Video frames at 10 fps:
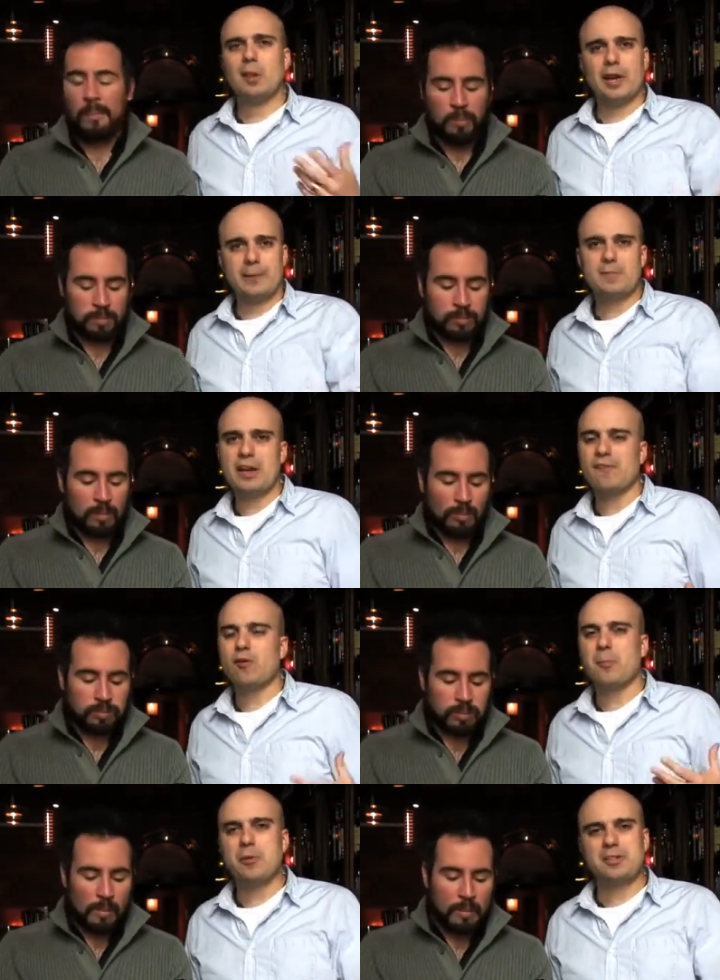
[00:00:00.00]
Speaker 1: light. That
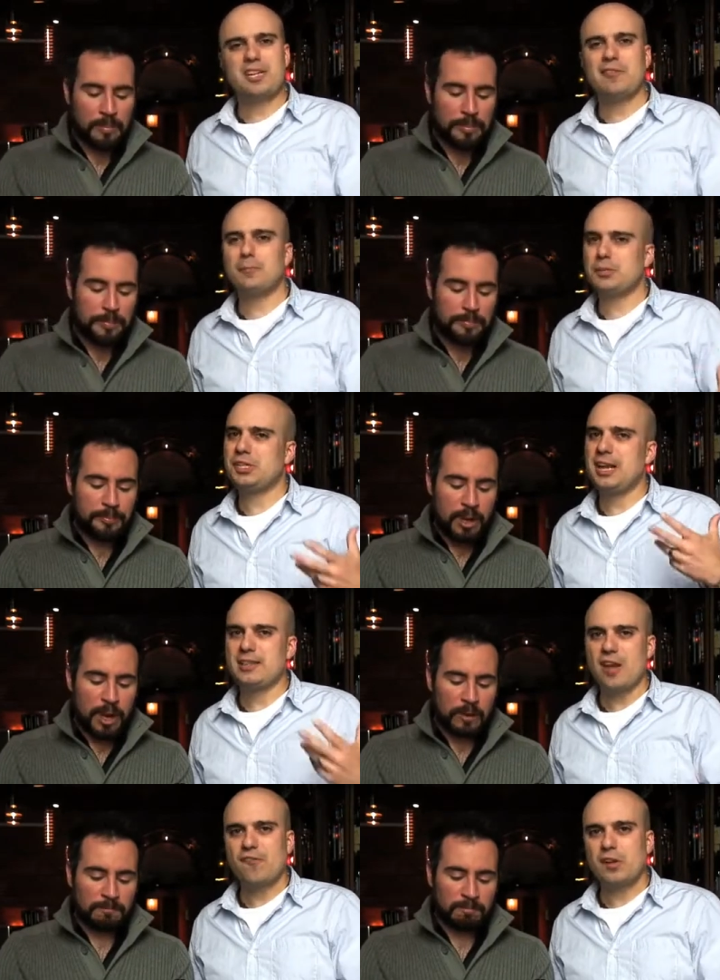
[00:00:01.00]

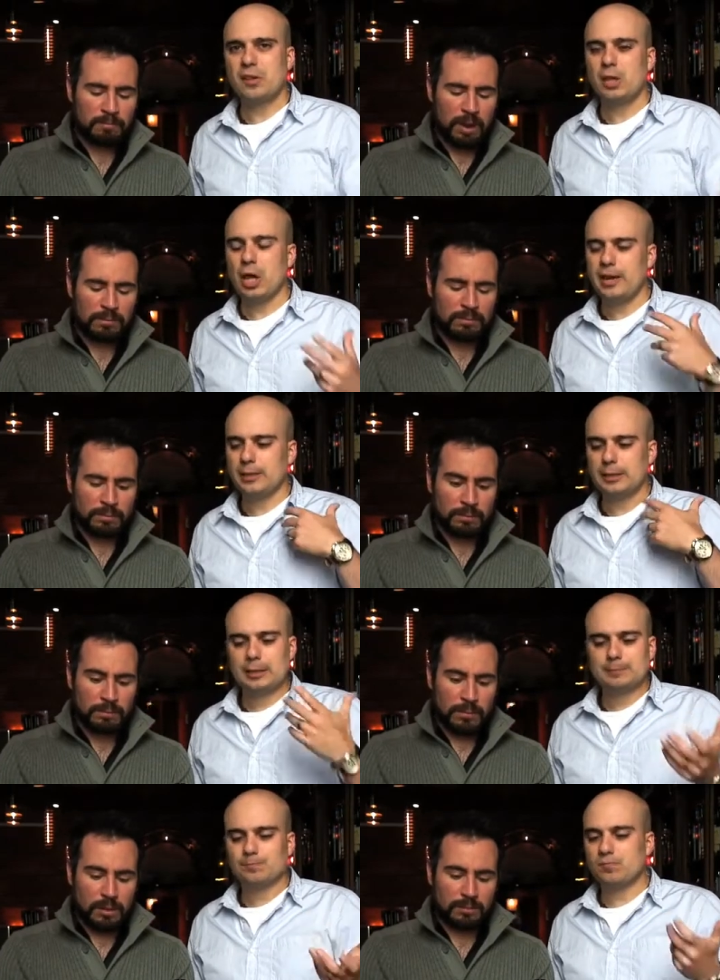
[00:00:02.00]
4.7%, definitely like
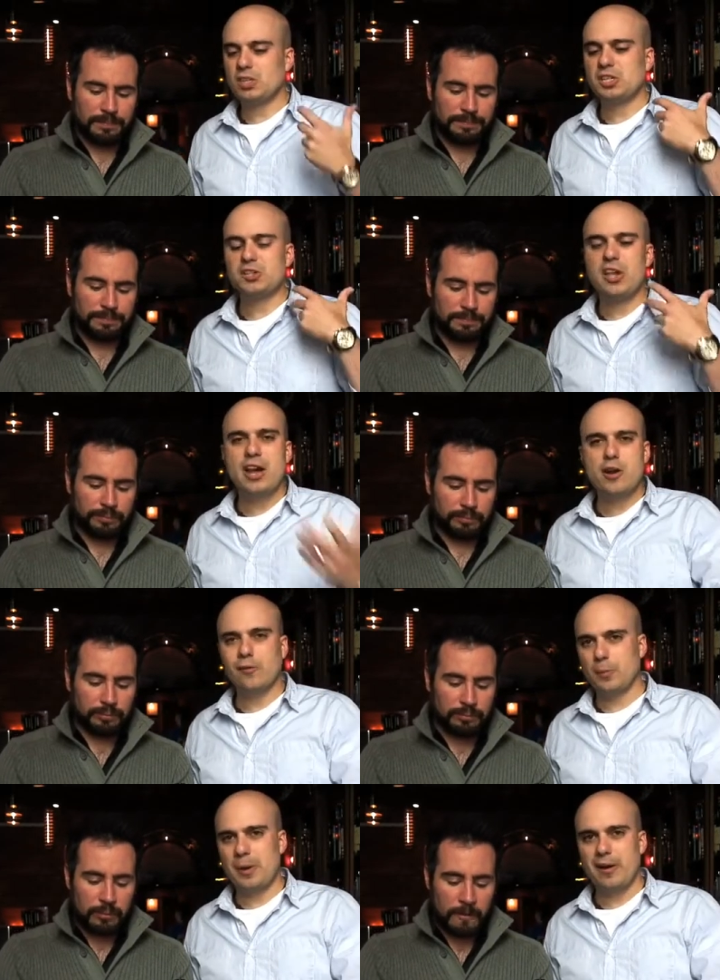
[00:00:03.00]
this is not an
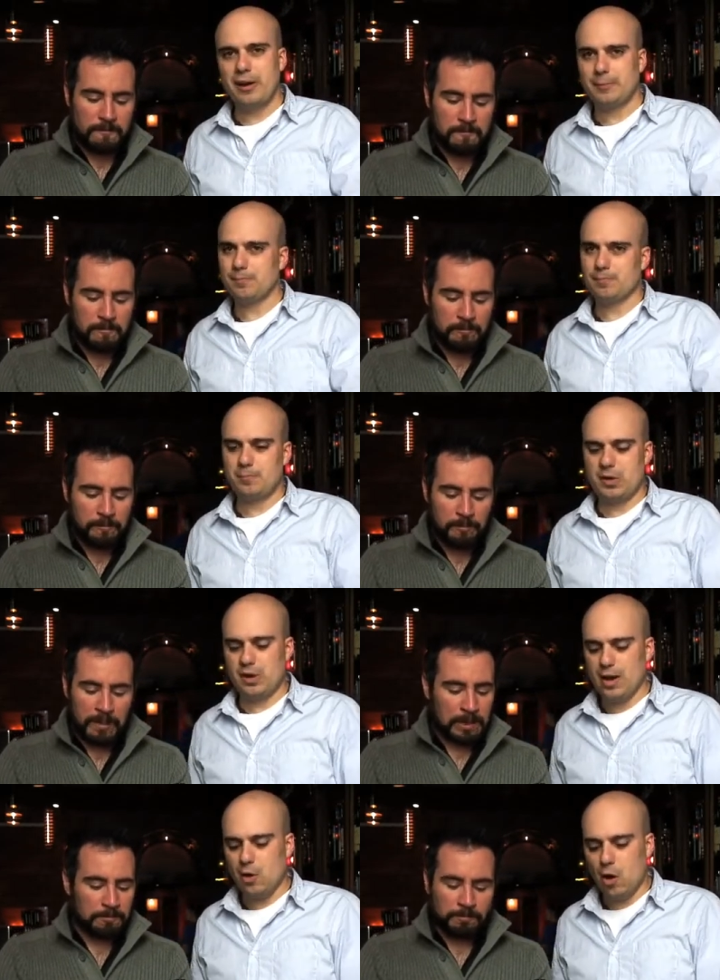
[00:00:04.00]
overbearing beer
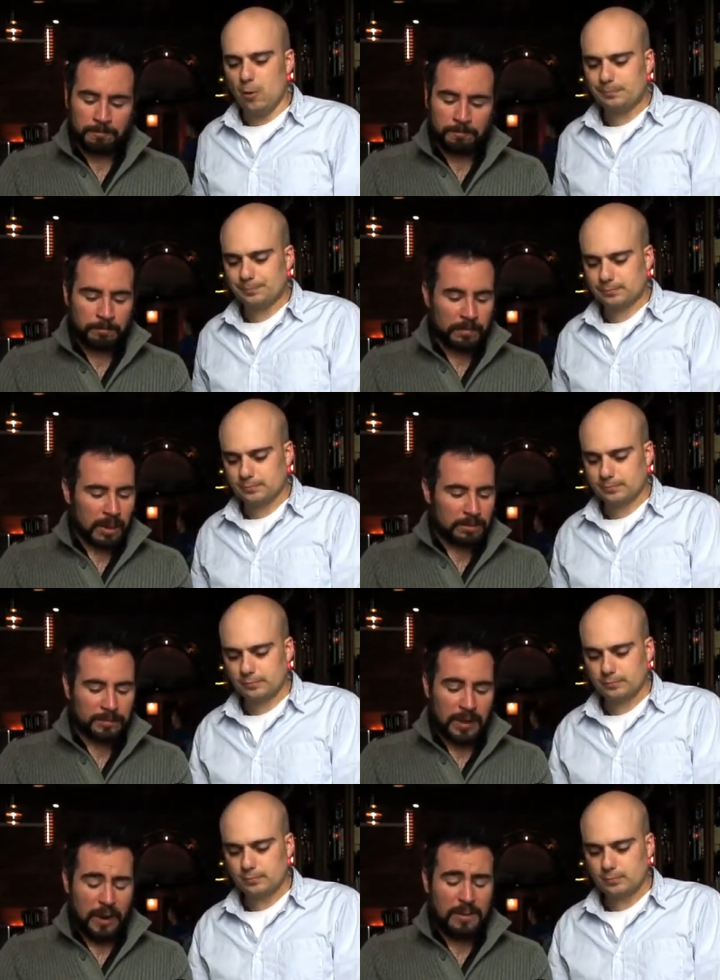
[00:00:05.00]
at all.
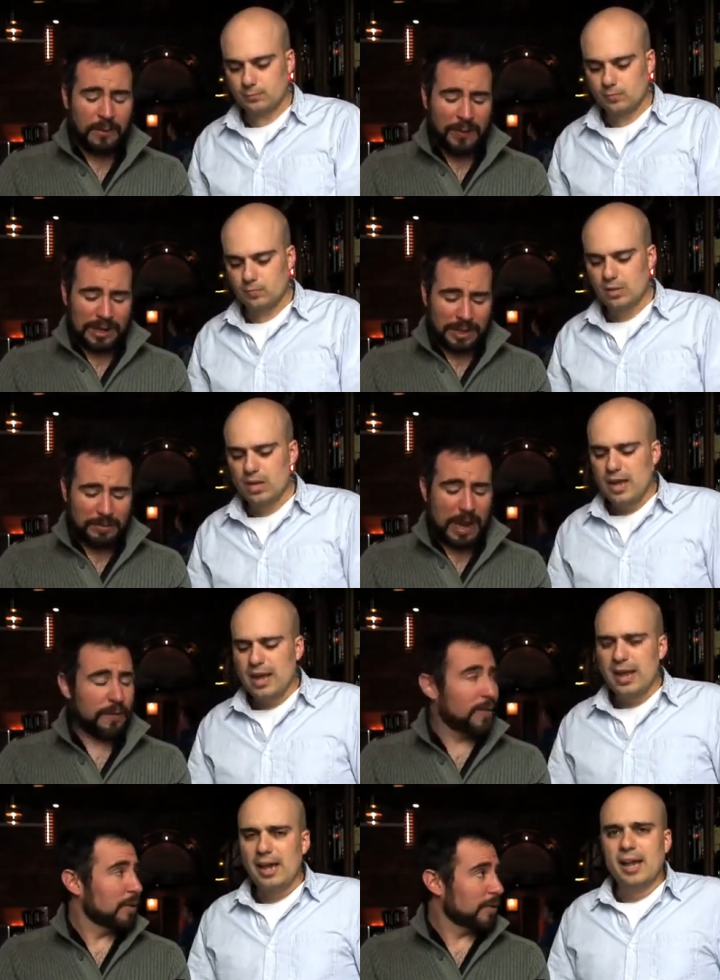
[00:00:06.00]
Speaker 2: Very refreshing.
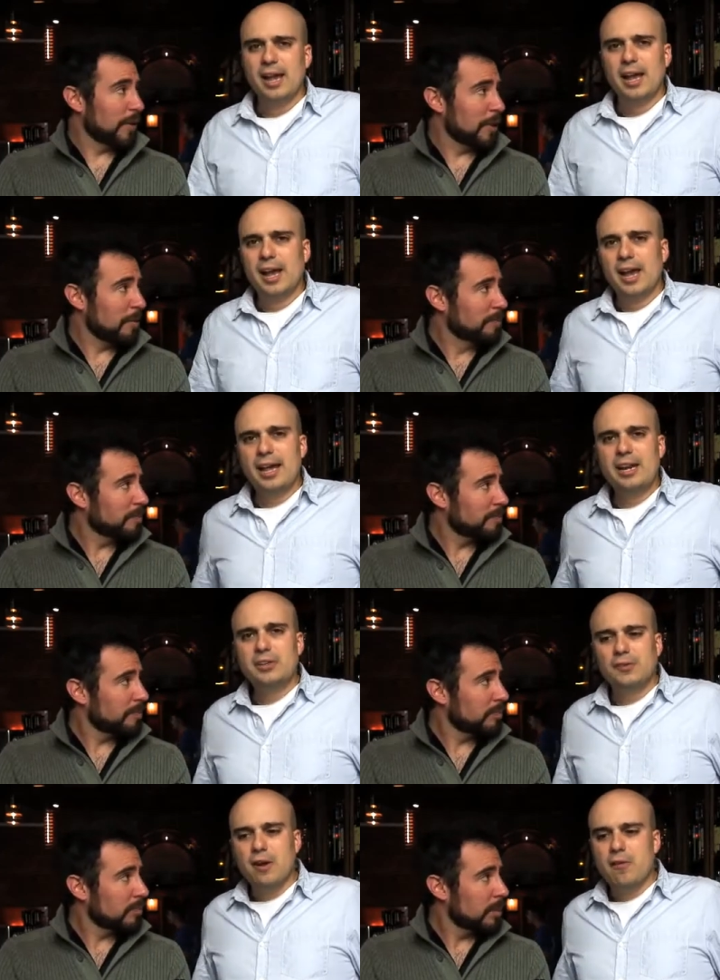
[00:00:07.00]
Mouthfeel is very good. It
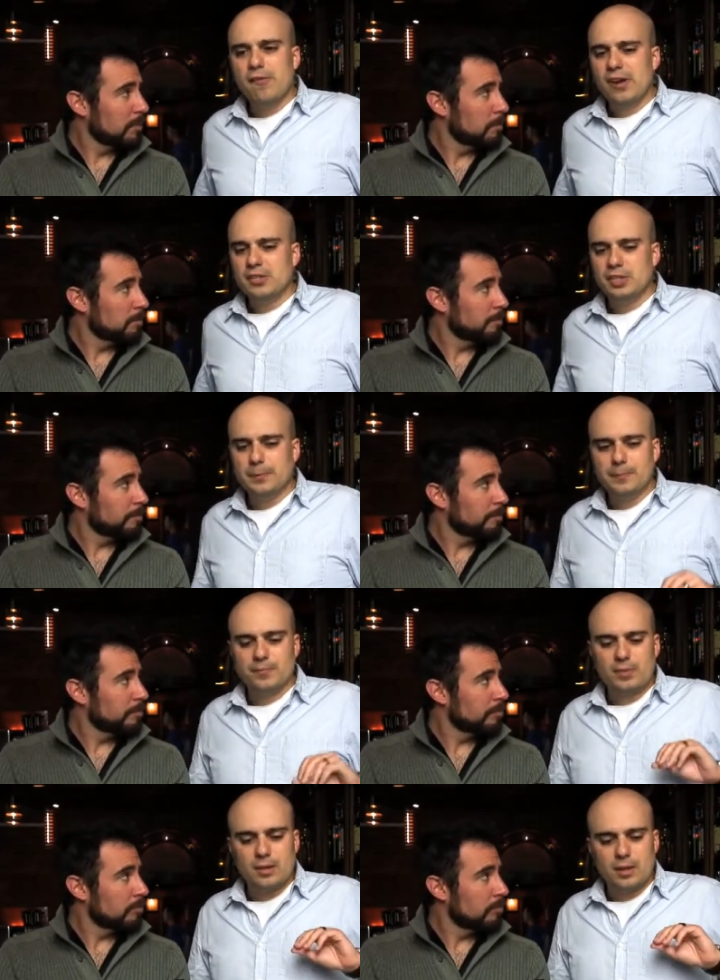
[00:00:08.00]
is very refreshing.
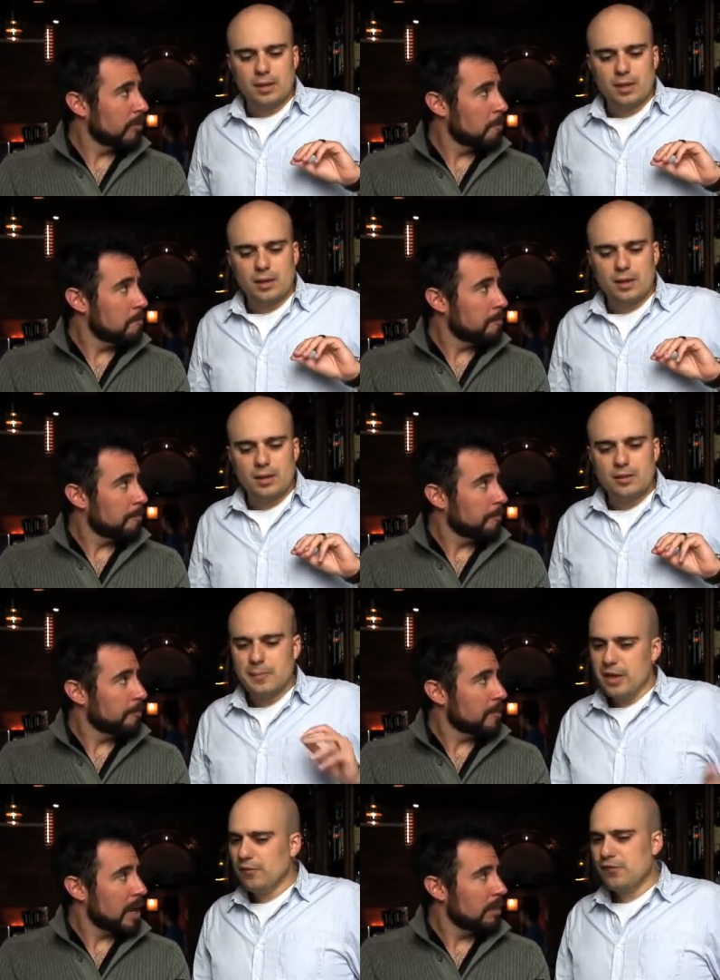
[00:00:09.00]
Speaker 1: The
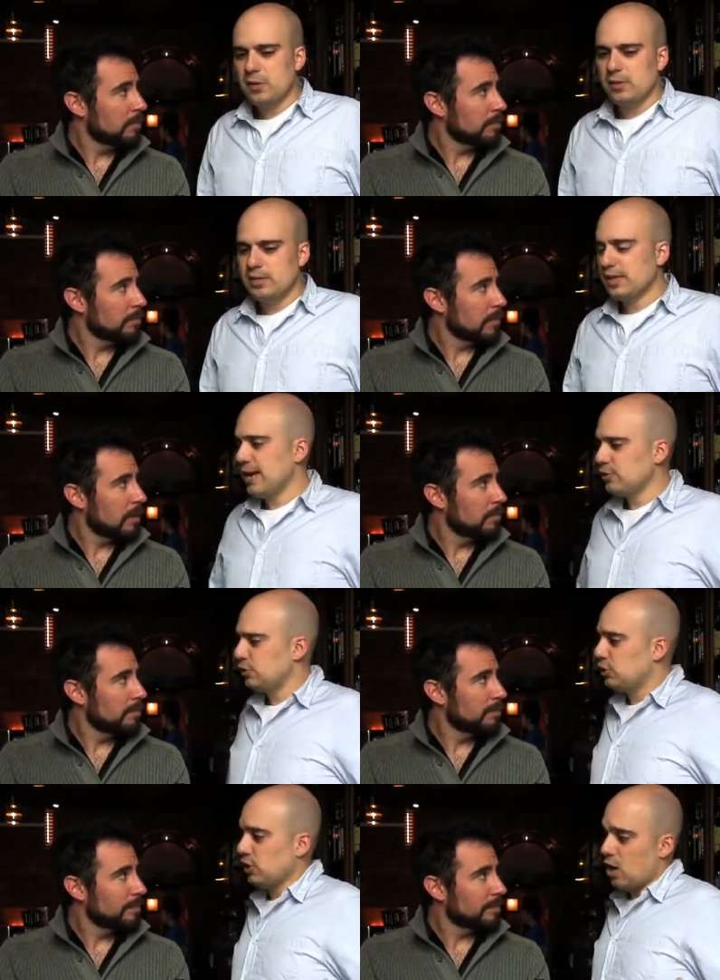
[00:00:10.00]
mouthfeel is
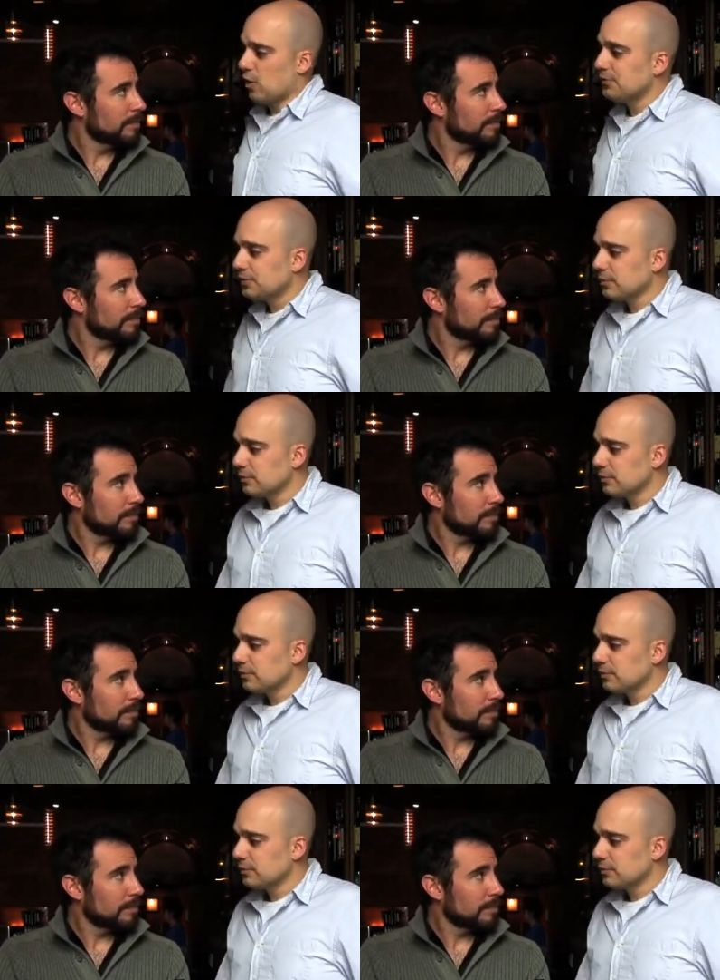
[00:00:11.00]
actually soft.